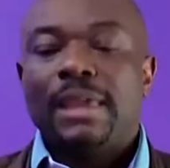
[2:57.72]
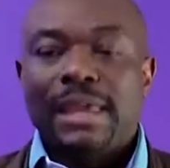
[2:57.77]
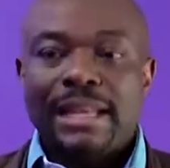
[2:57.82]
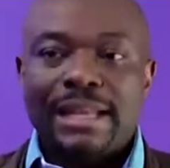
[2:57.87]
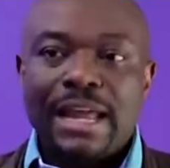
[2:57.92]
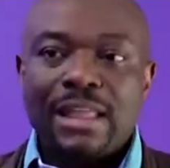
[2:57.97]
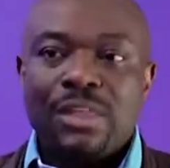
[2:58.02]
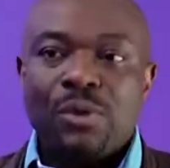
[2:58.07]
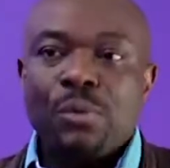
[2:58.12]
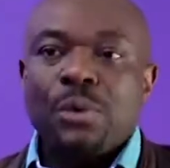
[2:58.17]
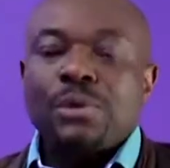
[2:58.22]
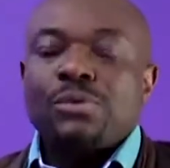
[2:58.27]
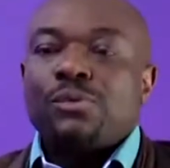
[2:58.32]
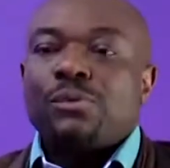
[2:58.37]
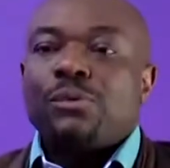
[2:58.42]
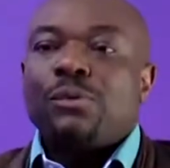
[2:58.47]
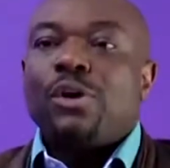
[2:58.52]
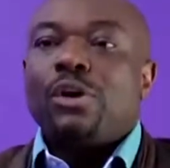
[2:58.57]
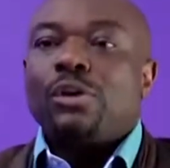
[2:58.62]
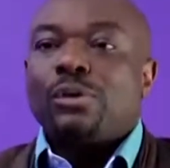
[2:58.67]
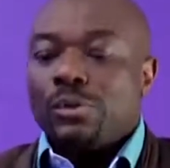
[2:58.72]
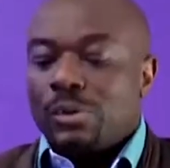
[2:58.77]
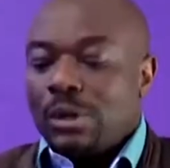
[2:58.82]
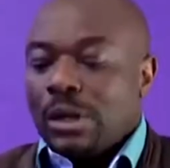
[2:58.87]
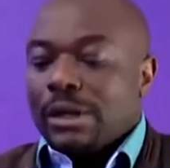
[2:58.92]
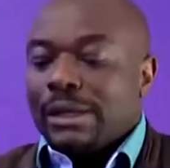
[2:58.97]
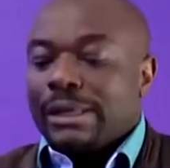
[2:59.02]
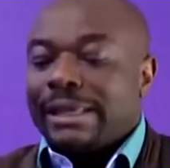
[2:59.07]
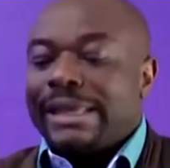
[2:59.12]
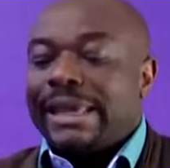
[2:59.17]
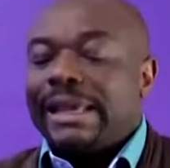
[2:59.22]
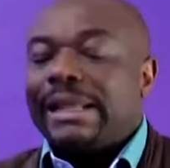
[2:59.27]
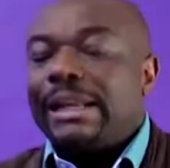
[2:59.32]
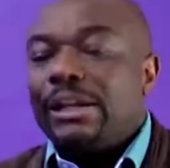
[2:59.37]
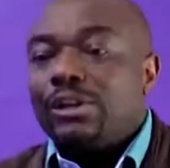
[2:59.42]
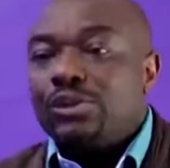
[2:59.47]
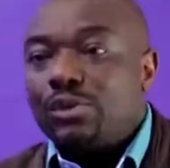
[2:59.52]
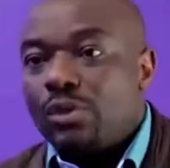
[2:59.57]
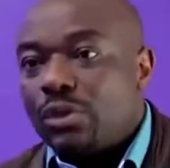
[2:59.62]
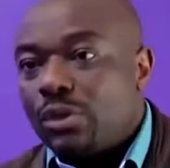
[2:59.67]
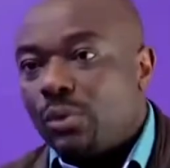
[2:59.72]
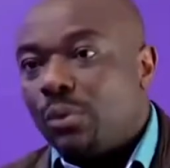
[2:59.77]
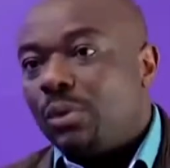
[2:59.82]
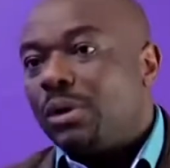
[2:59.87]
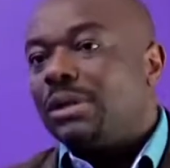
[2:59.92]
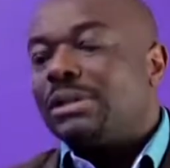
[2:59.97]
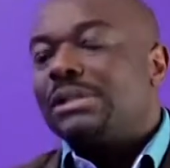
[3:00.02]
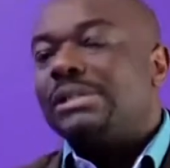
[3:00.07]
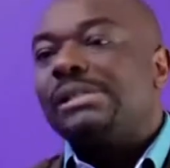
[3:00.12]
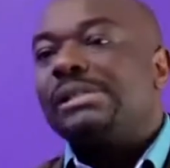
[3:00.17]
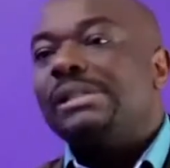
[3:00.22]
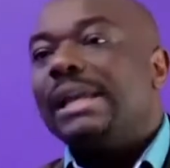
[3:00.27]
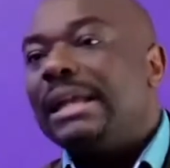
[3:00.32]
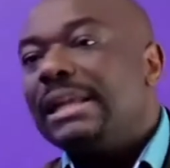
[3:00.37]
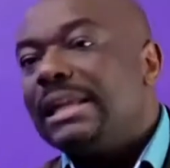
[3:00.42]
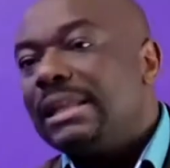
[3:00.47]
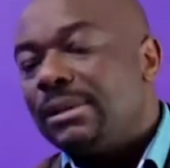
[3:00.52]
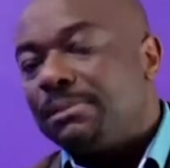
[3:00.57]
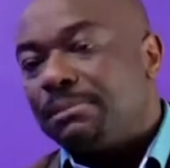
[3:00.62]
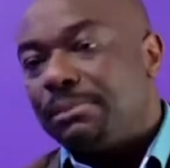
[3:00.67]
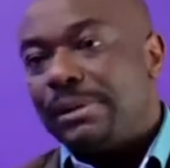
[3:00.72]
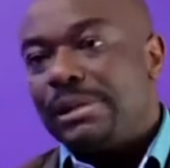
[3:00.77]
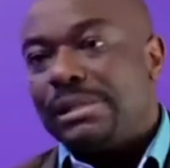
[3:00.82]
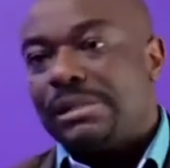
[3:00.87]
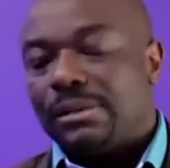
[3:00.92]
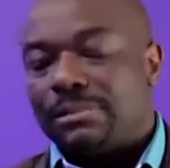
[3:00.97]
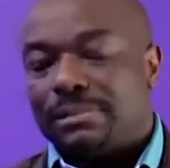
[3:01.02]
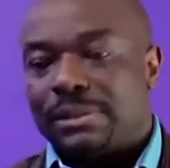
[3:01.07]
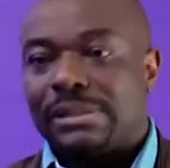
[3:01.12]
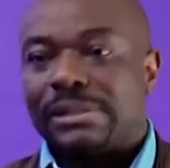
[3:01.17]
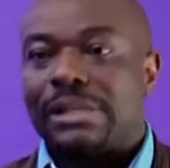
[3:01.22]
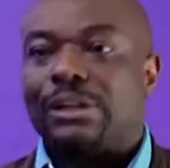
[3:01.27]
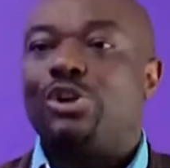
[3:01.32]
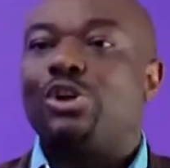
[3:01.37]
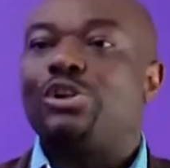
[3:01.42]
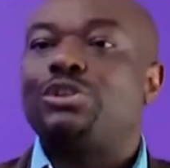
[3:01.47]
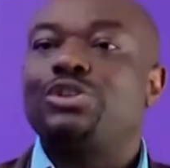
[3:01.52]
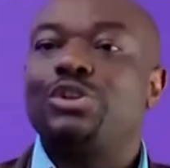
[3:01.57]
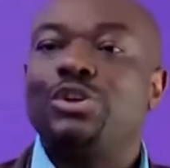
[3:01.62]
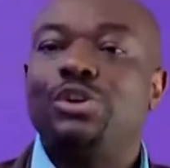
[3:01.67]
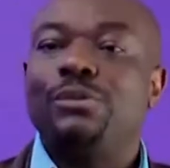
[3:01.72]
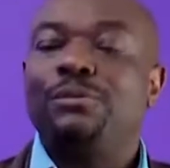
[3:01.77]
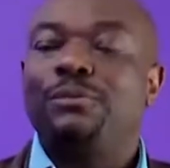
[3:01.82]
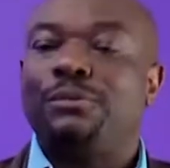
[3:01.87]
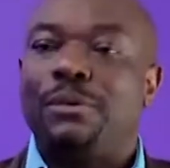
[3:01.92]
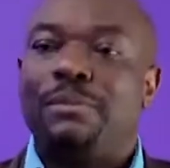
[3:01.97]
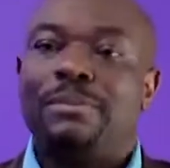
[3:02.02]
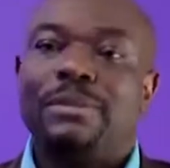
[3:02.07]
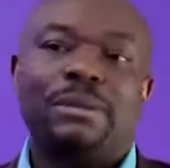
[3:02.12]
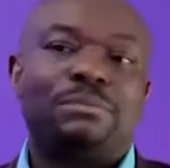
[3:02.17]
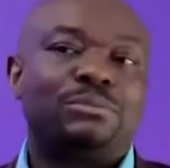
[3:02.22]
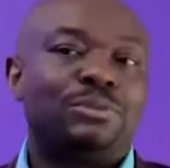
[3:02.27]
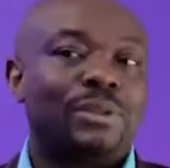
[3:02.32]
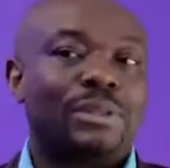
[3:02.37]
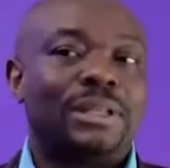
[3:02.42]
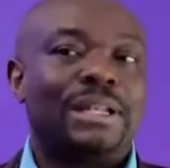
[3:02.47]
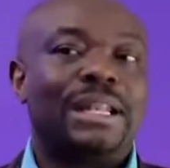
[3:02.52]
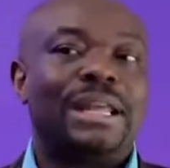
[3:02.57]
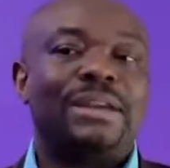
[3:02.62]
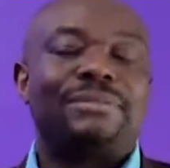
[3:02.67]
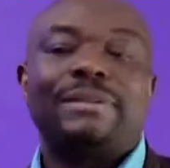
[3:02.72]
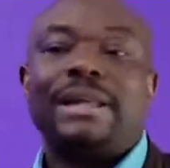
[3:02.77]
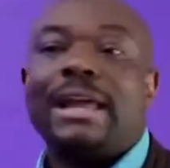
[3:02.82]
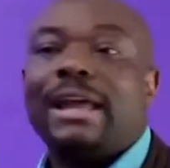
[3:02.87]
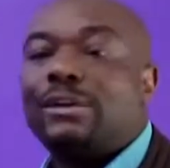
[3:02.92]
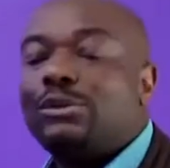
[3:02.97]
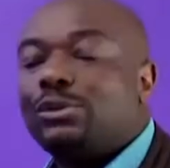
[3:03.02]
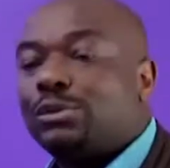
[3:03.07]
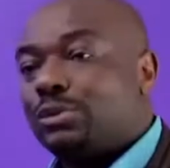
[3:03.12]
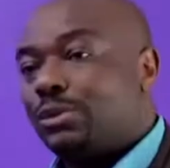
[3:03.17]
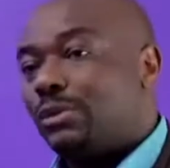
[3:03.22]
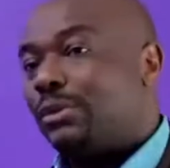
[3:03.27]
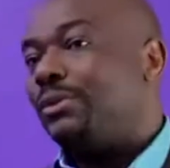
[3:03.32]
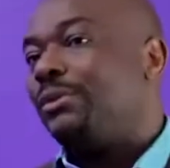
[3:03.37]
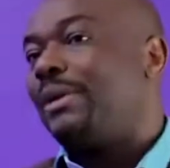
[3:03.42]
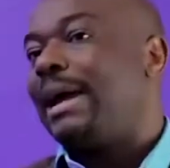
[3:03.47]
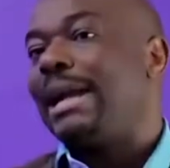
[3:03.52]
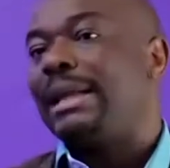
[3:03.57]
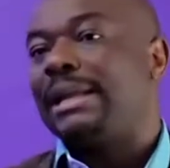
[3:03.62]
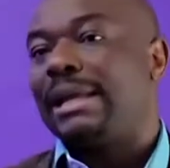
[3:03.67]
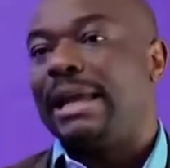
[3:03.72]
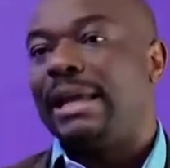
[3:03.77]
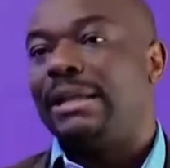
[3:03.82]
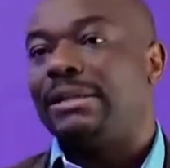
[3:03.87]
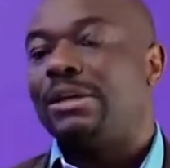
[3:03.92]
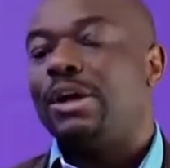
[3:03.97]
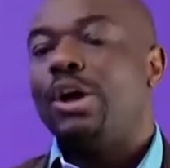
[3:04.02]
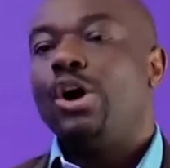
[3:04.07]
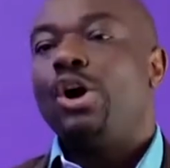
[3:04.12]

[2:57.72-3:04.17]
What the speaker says: In other words, we've got to get into the word, study the principles, and not turn from them to the left hand or to the right hand.